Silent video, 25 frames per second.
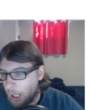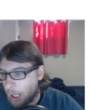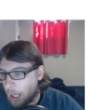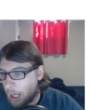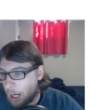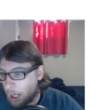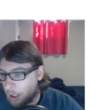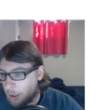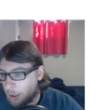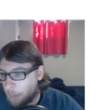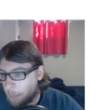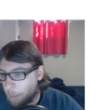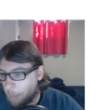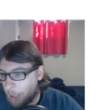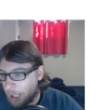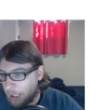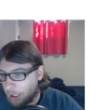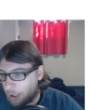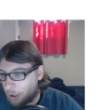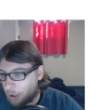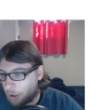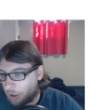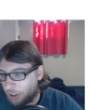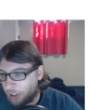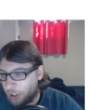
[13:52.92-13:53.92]
and
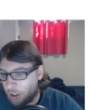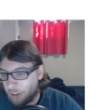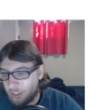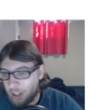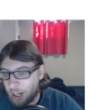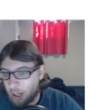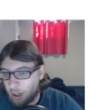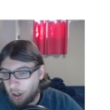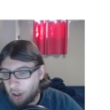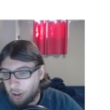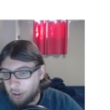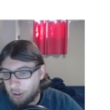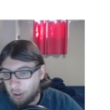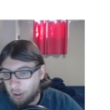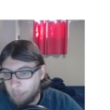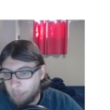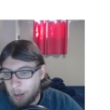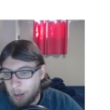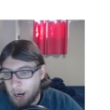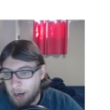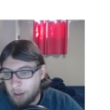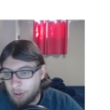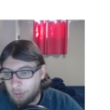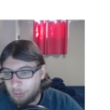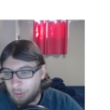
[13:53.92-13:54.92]
make clear that Hunter
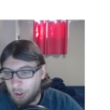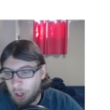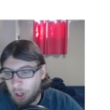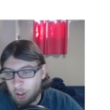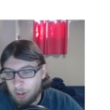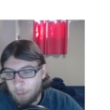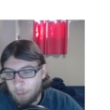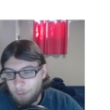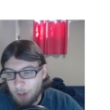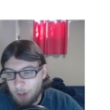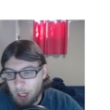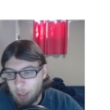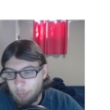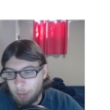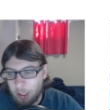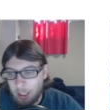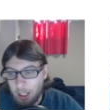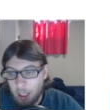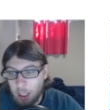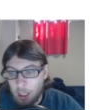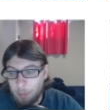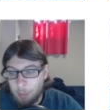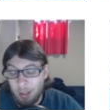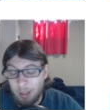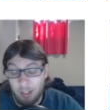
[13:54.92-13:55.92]
Biden saw the family
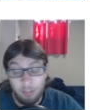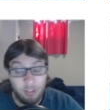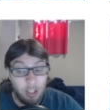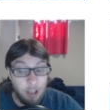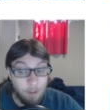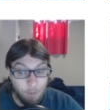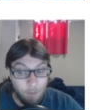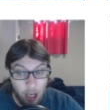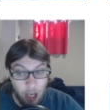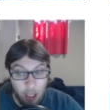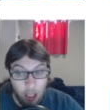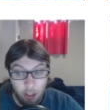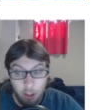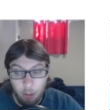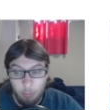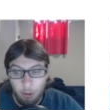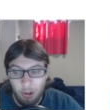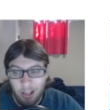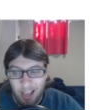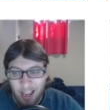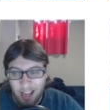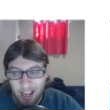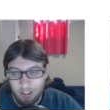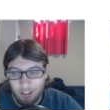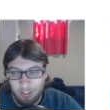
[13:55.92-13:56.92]
name as a
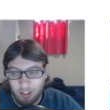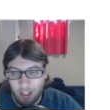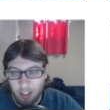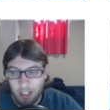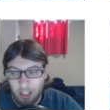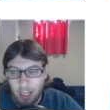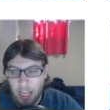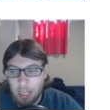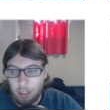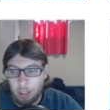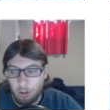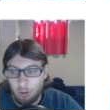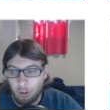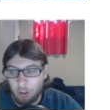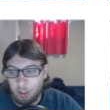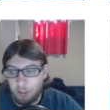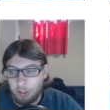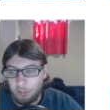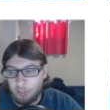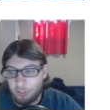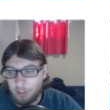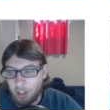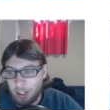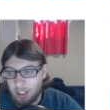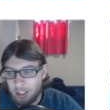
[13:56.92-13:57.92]
valuable asset, angrily
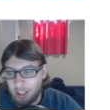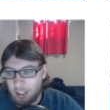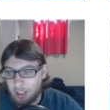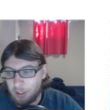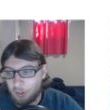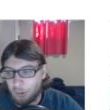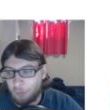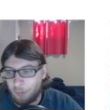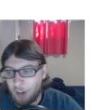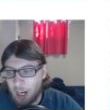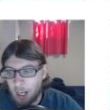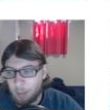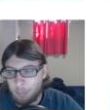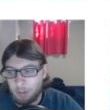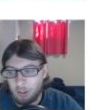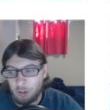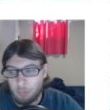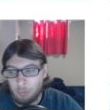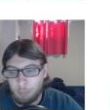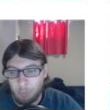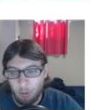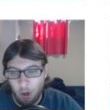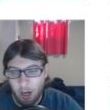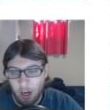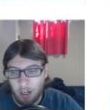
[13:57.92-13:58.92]
citing his
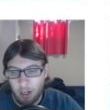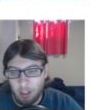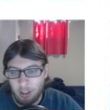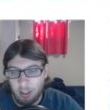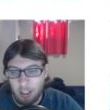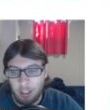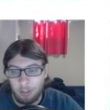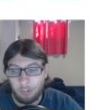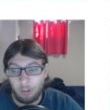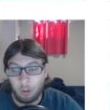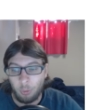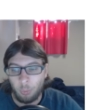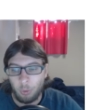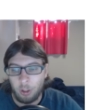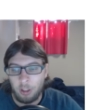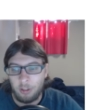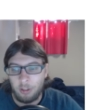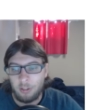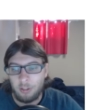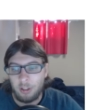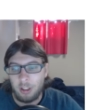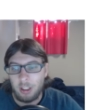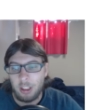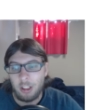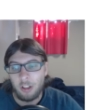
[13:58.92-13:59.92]
family's brand as a
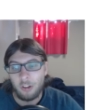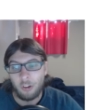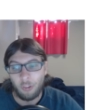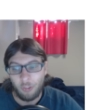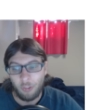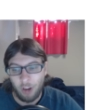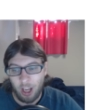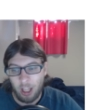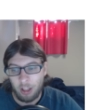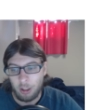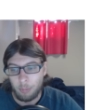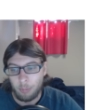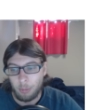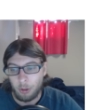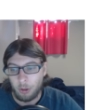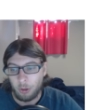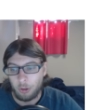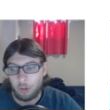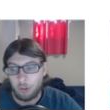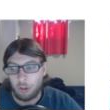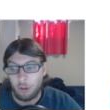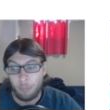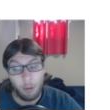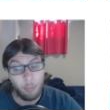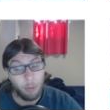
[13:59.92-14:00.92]
reason he is valuable
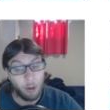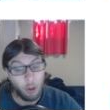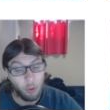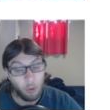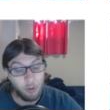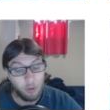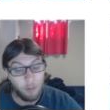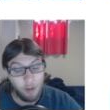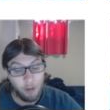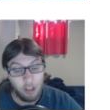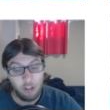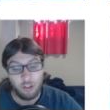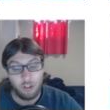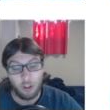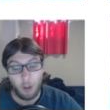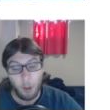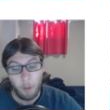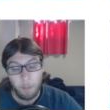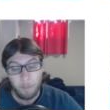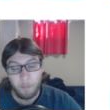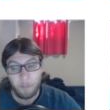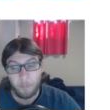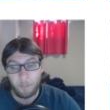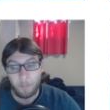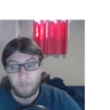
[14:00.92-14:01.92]
to the proposed
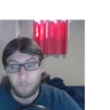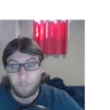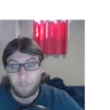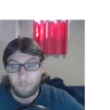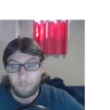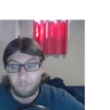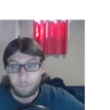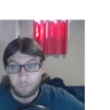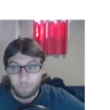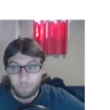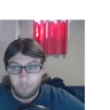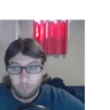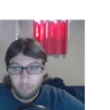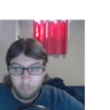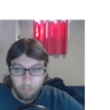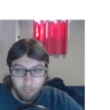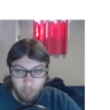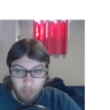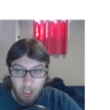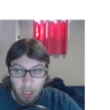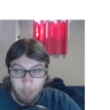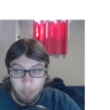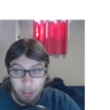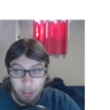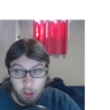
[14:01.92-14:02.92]
venture.
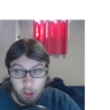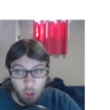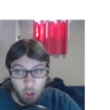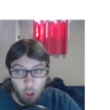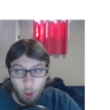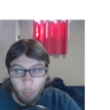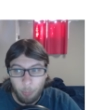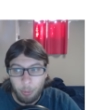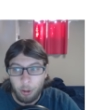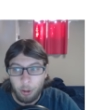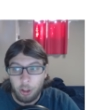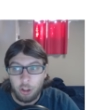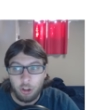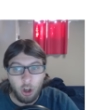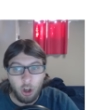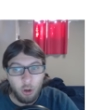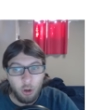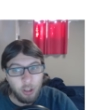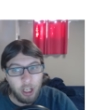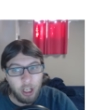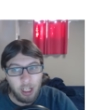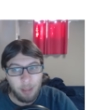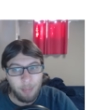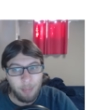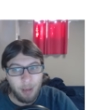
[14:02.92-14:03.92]
I mean, you don't put your
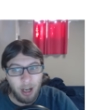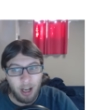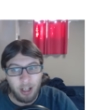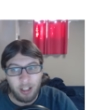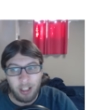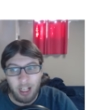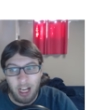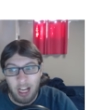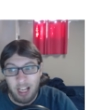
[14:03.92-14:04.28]
own name on it.